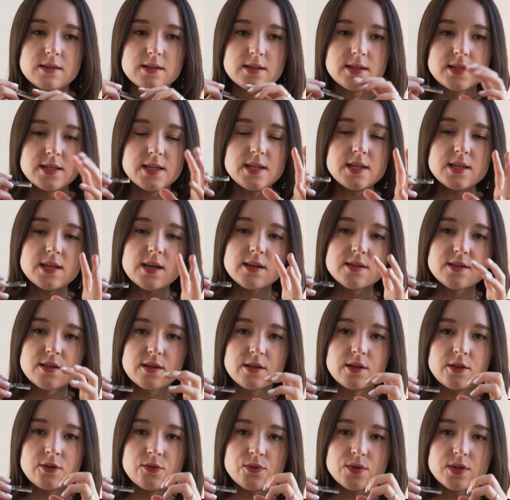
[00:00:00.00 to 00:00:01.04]
City
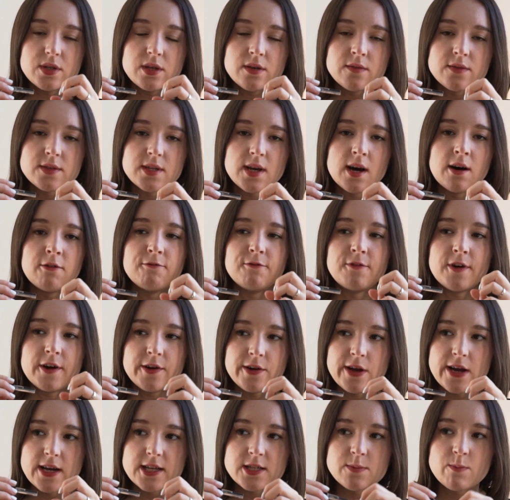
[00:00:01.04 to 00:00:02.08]
exclusives are
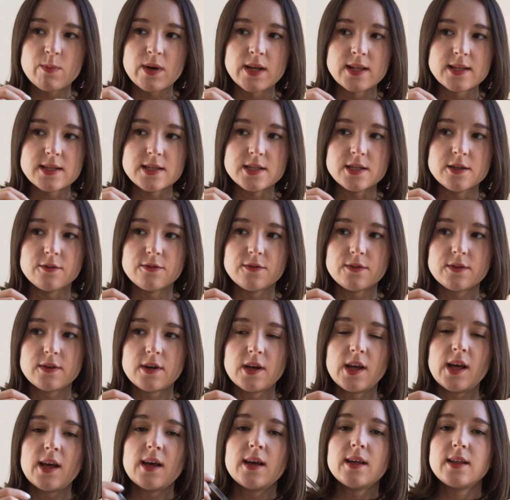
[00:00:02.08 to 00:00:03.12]
very expensive.
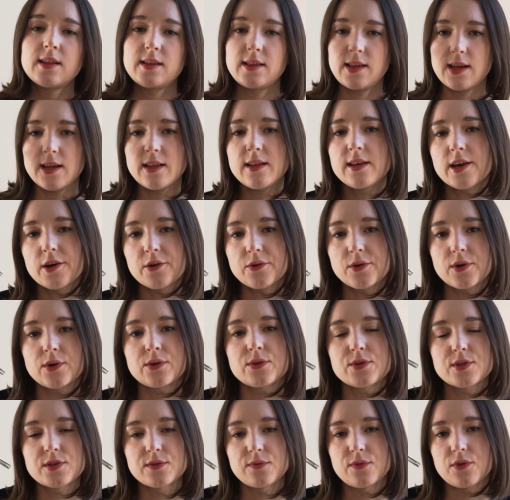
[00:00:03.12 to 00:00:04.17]
10
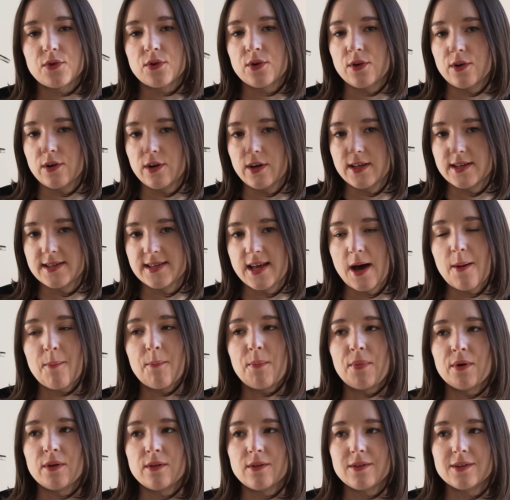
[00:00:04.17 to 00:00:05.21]
euros for a
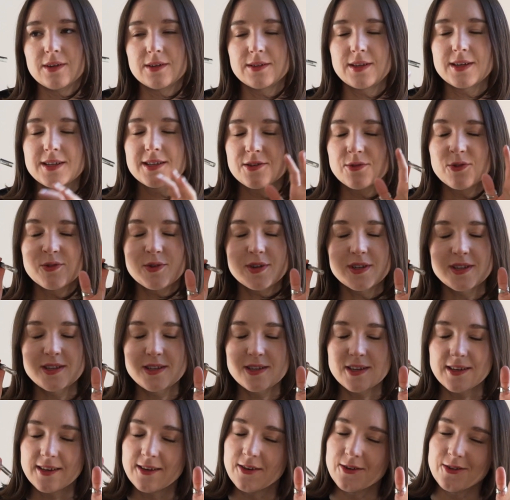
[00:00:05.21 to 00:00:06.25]
sample, that's
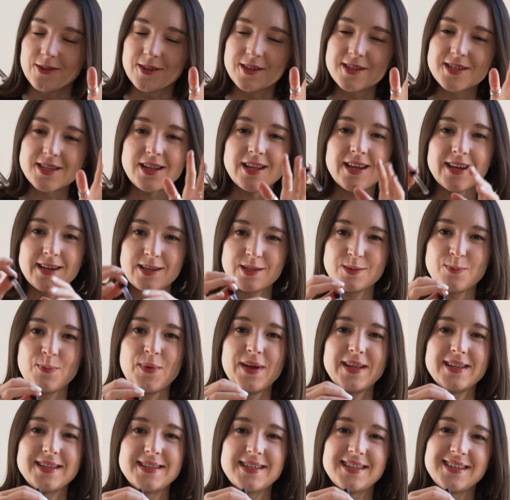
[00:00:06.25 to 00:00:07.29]
ridiculously
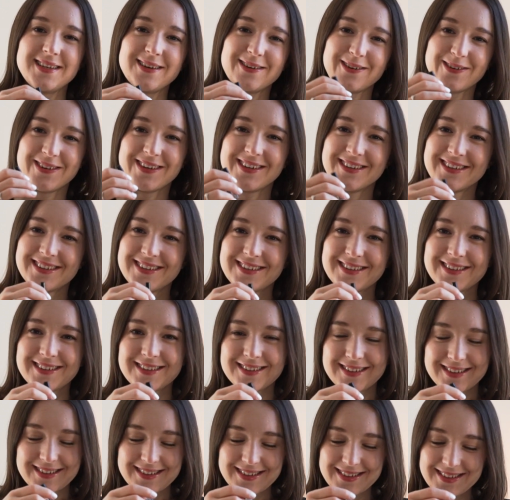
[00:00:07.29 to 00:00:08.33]
expensive.
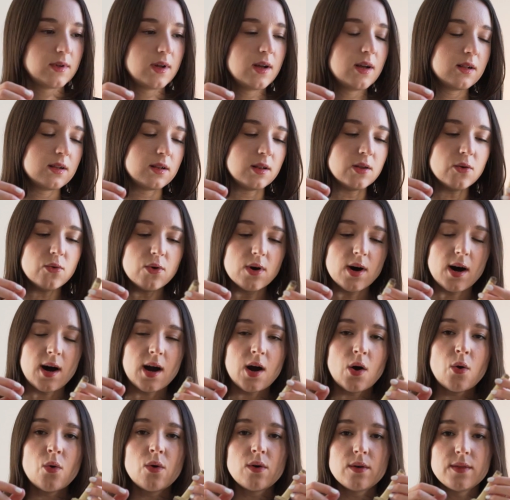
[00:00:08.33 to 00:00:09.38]
Look
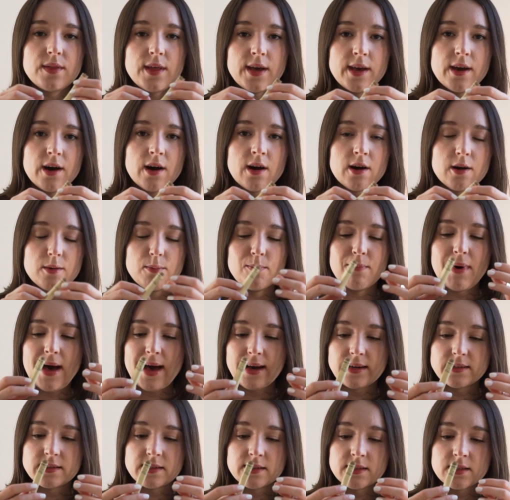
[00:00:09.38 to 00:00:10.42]
how they are
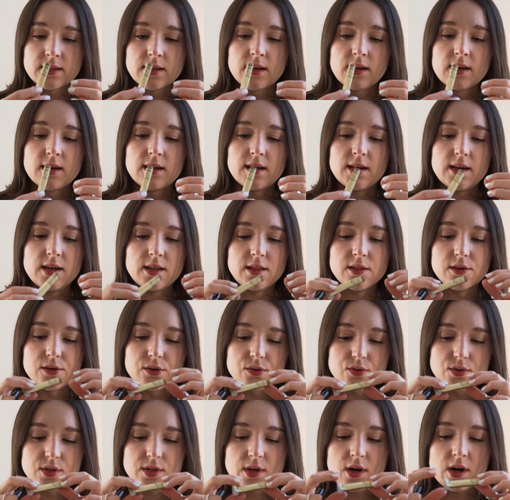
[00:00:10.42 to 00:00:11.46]
packed in
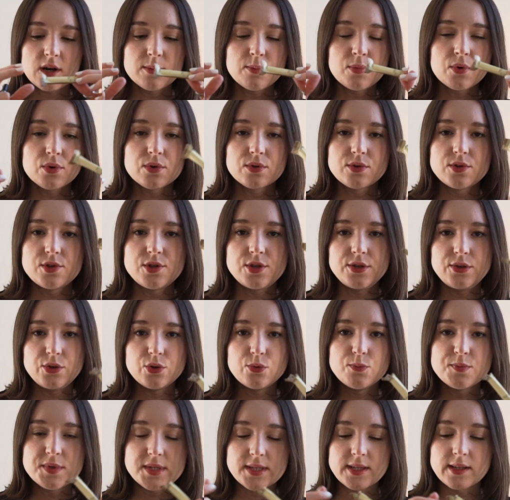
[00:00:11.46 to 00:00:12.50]
those cardboard
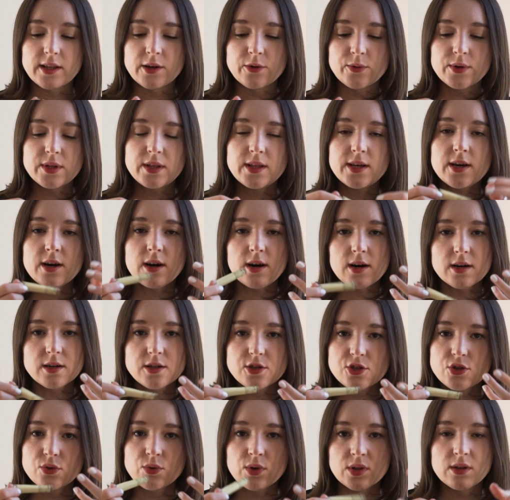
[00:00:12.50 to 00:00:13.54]
tubes that are really
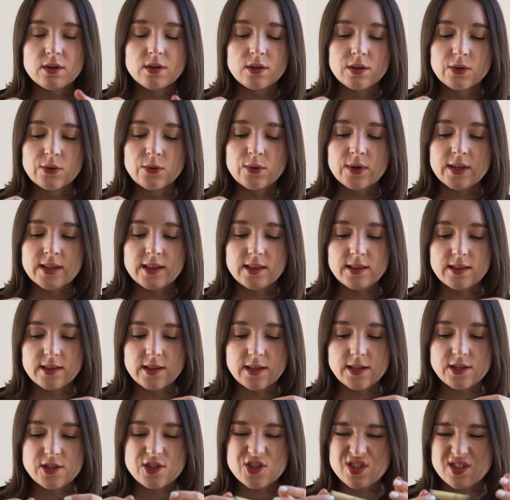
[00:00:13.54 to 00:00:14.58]
hard to unglue and
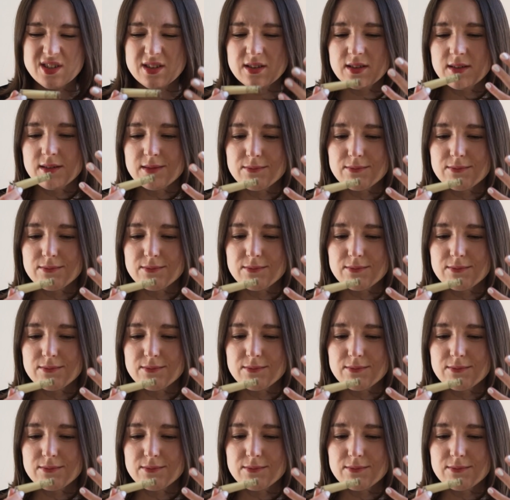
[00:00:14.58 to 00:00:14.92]
they just